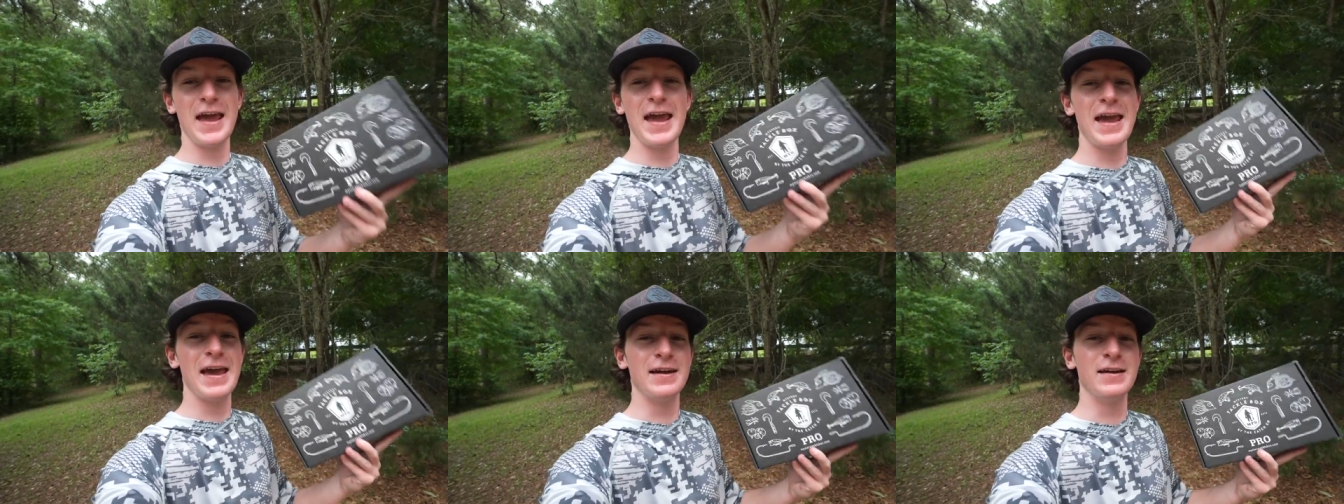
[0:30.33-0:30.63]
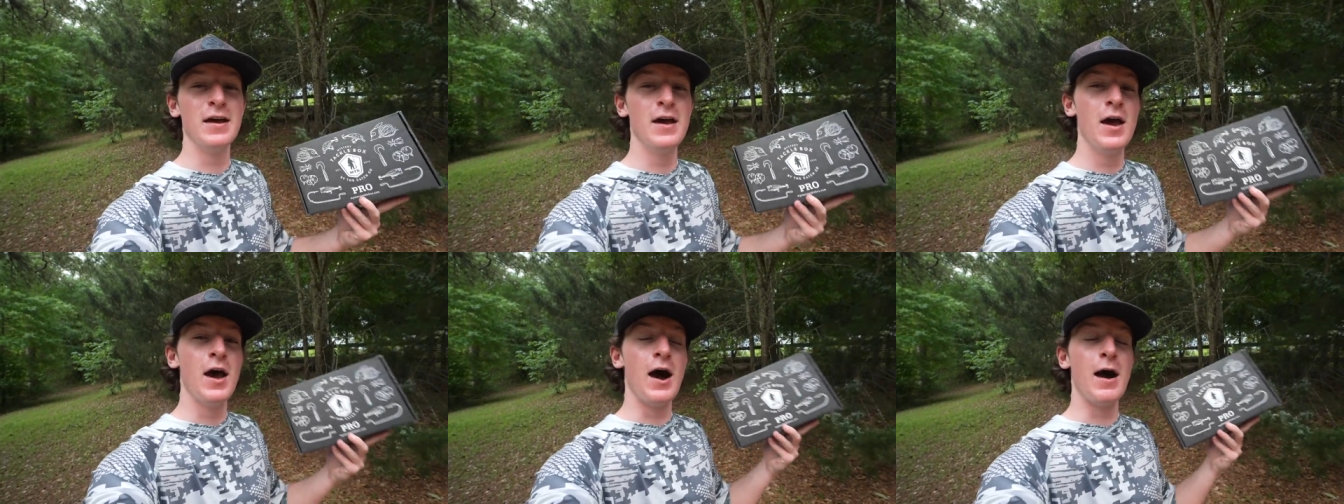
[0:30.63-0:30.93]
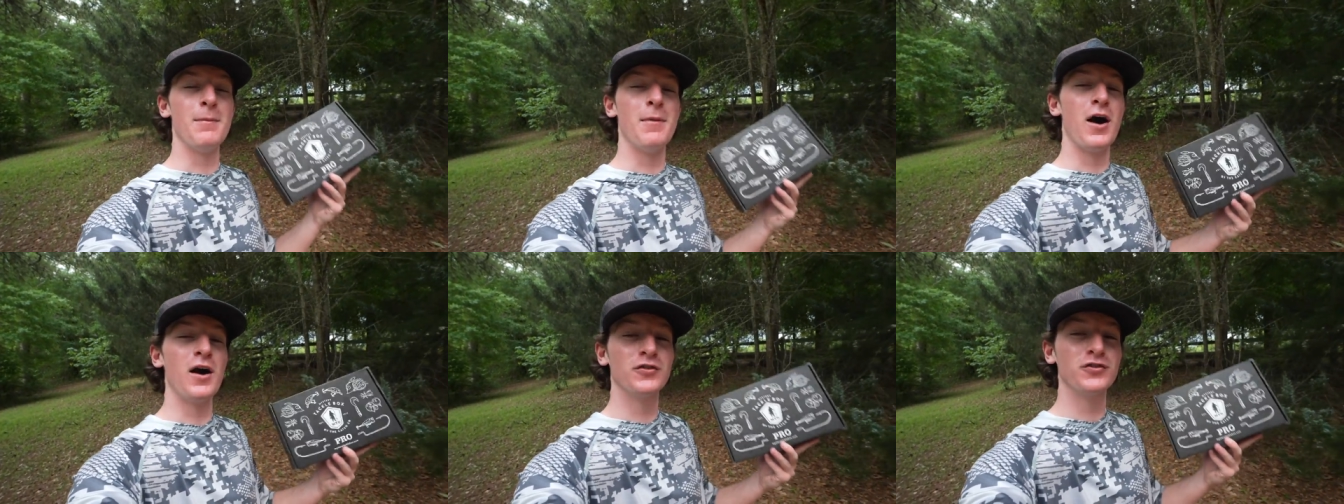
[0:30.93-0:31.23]
And
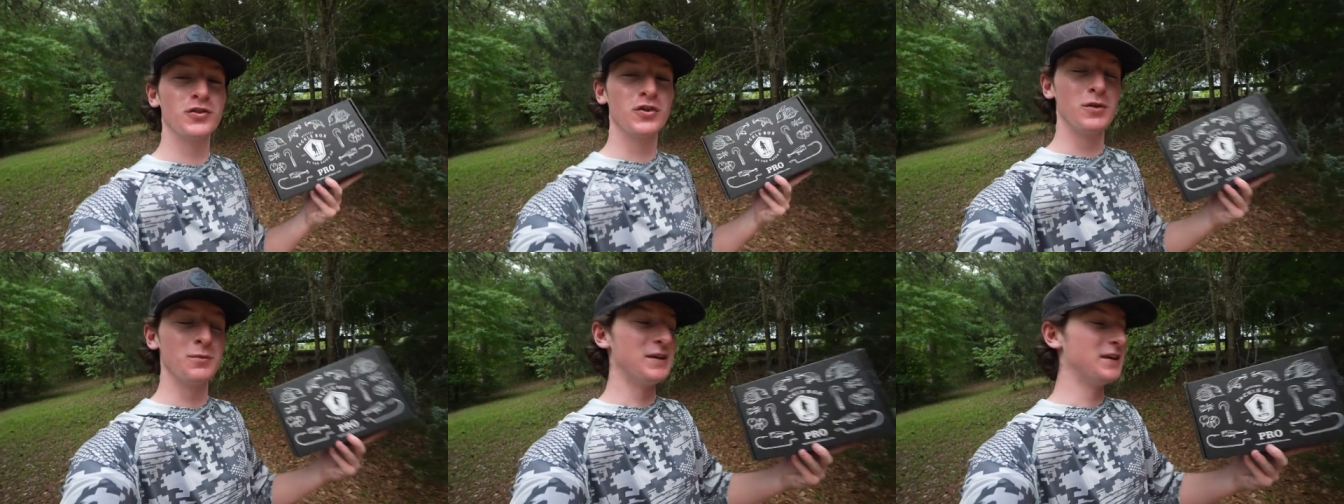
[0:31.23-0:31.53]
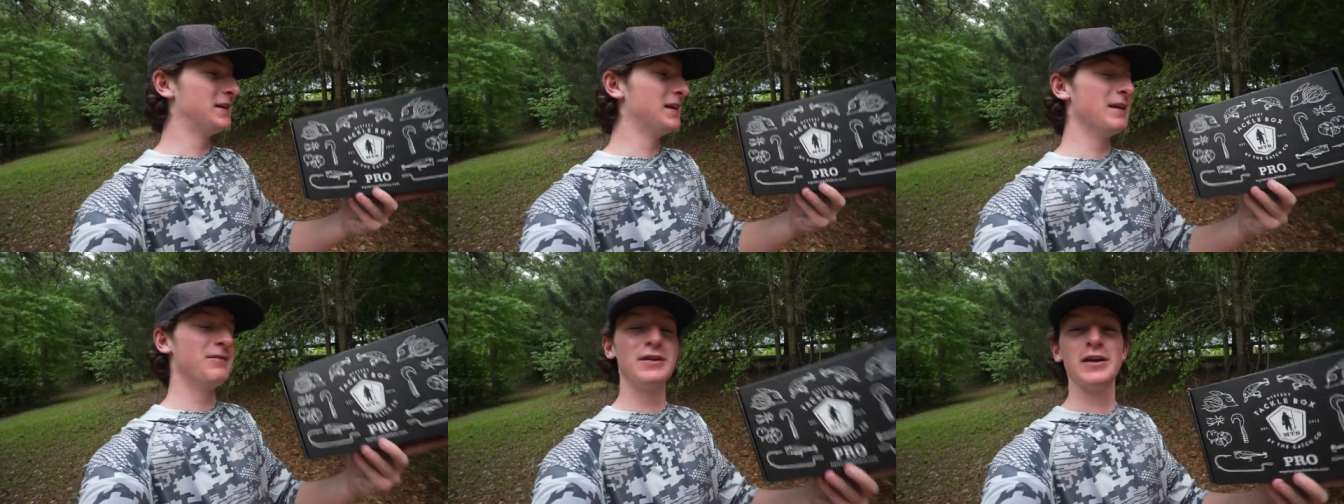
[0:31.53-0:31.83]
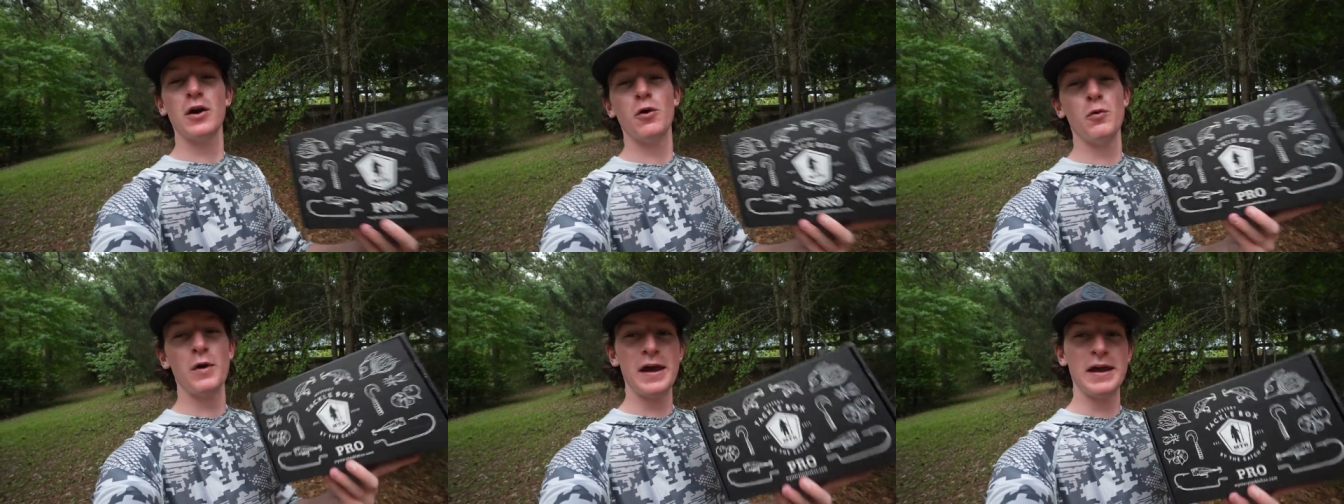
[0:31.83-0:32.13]
I'm also gonna be
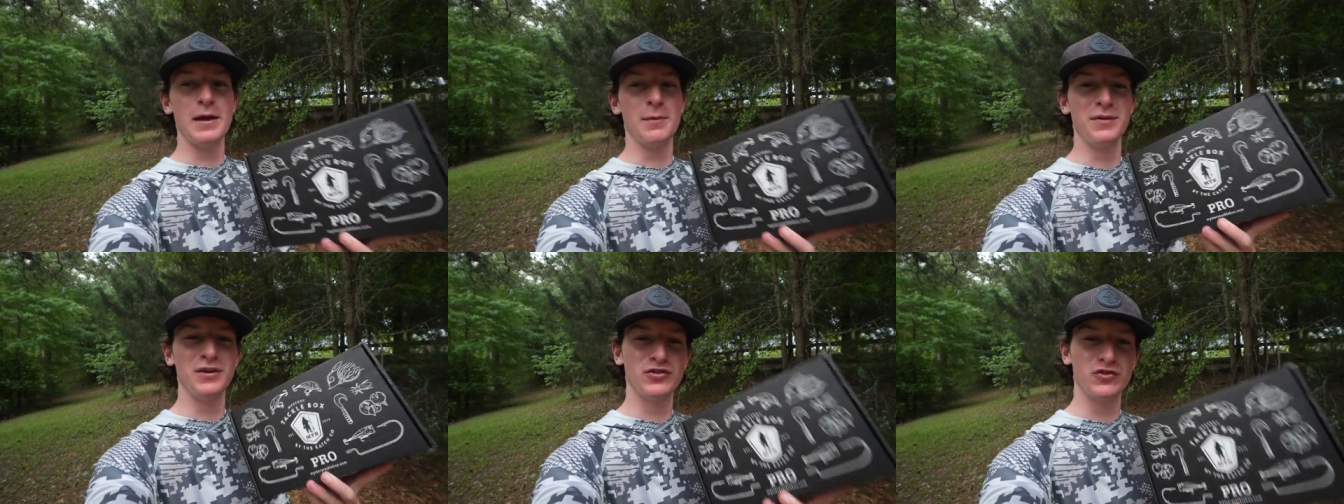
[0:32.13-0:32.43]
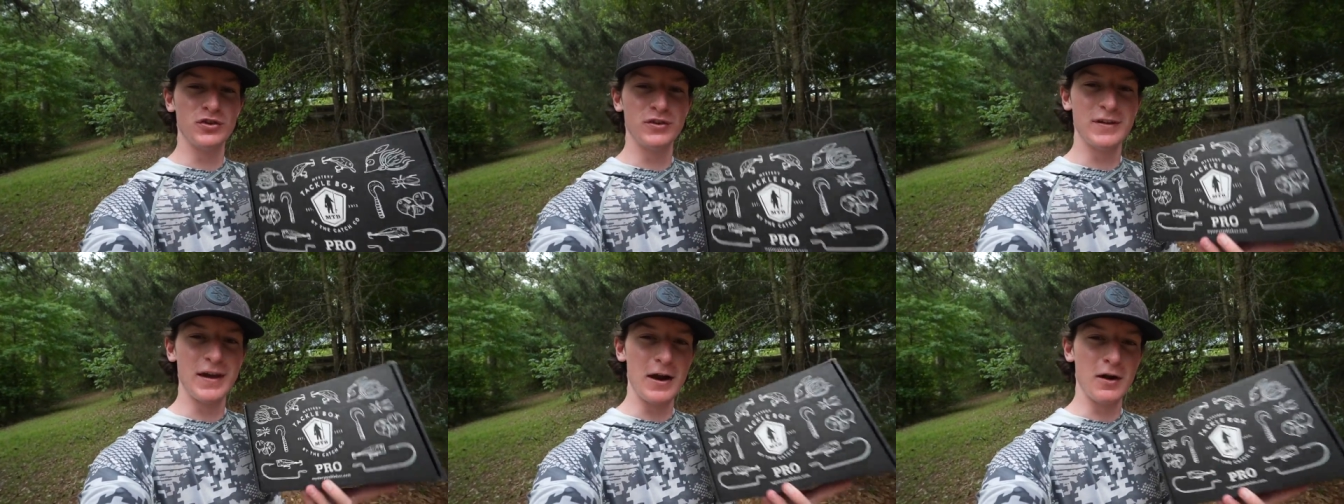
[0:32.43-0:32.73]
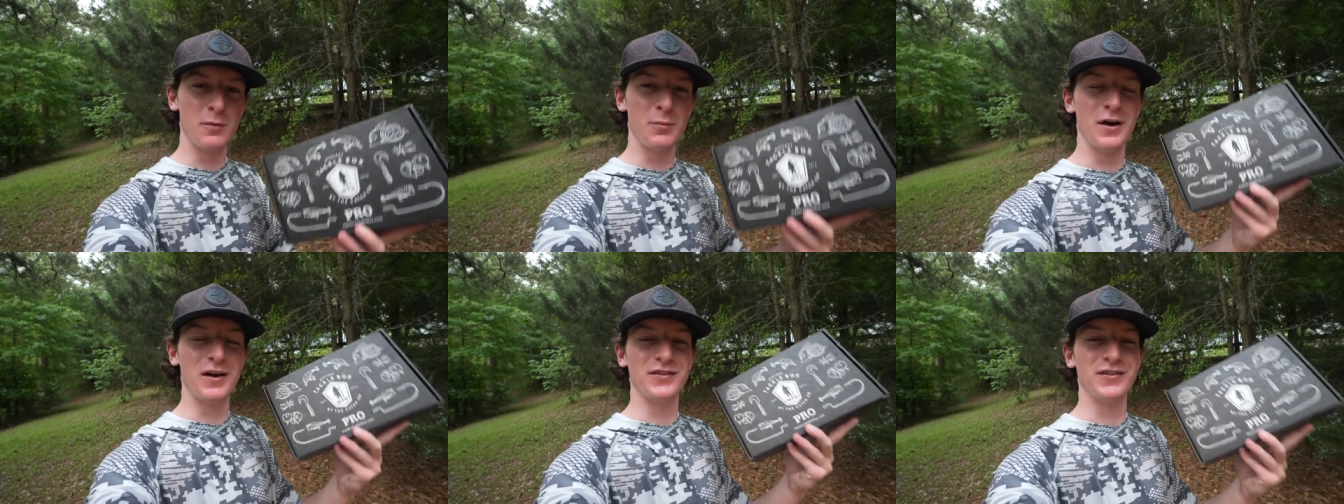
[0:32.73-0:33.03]
giving away a mystery
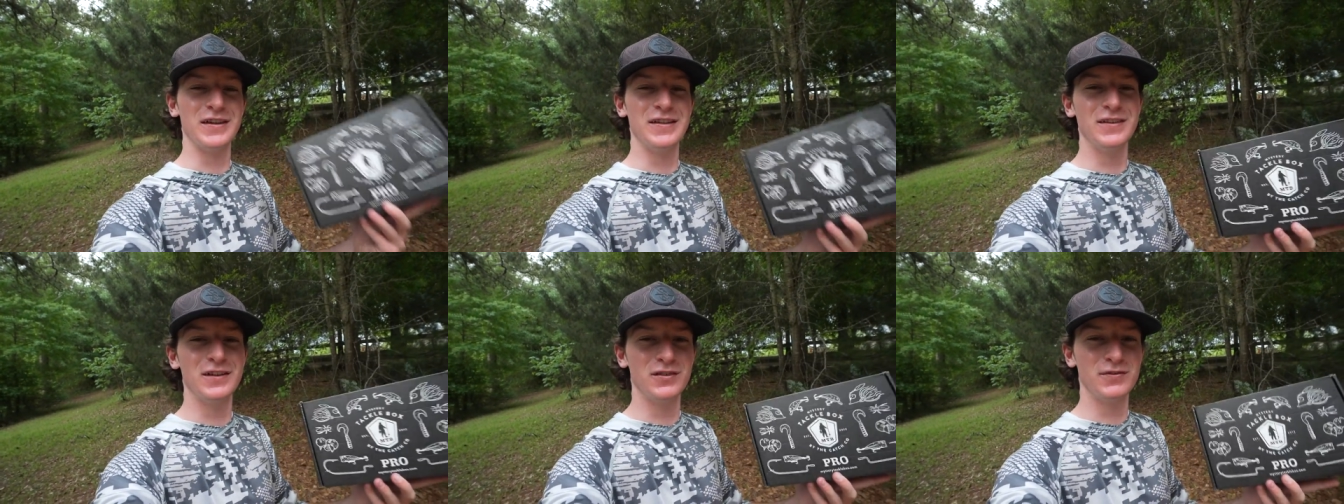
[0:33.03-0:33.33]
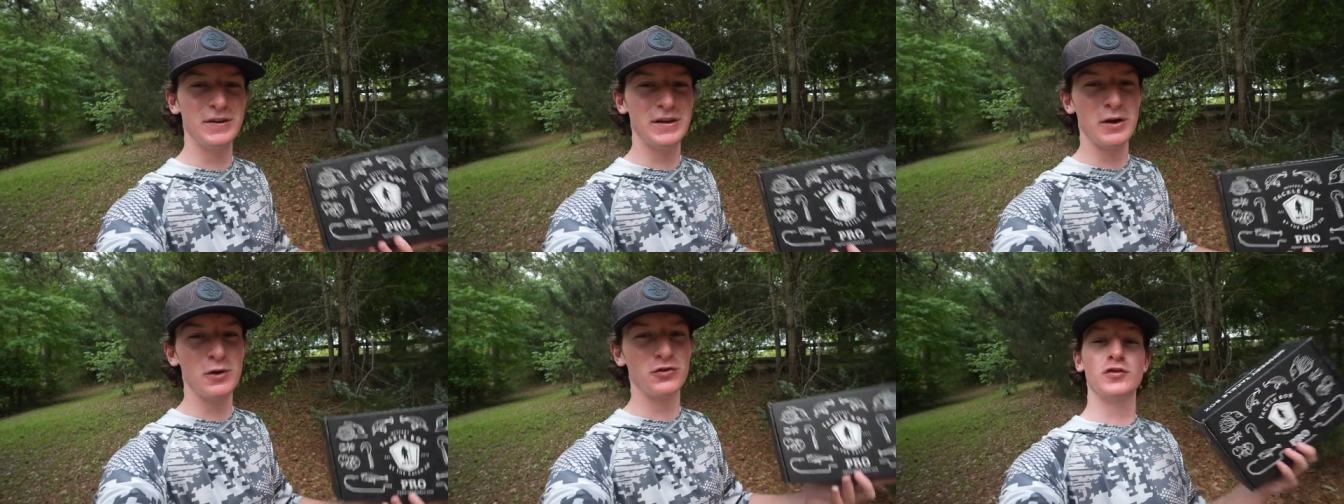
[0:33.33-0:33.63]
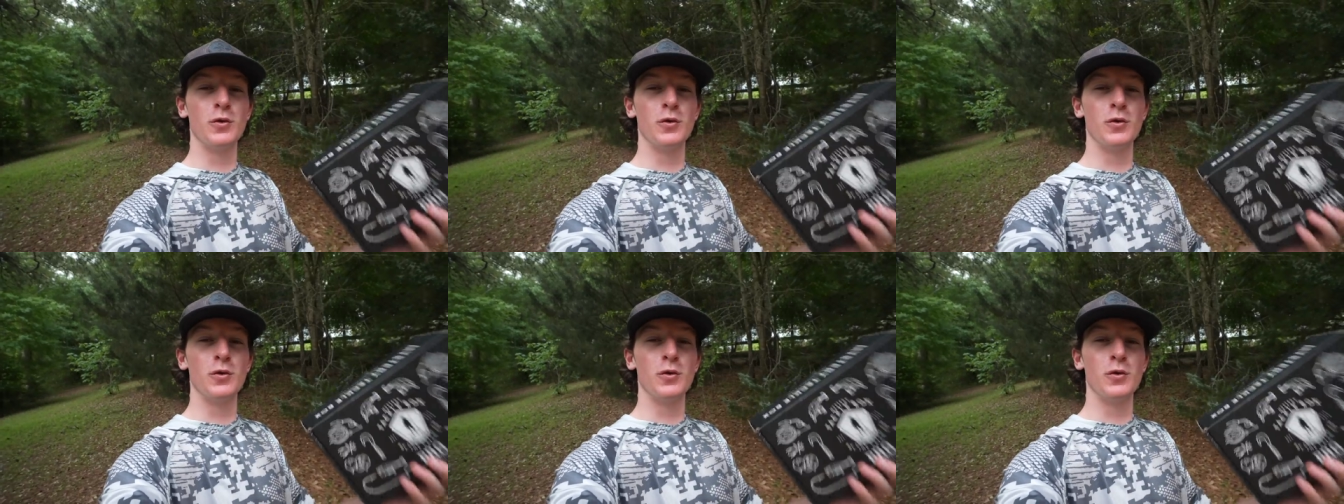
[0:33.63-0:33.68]
tackle box in this video.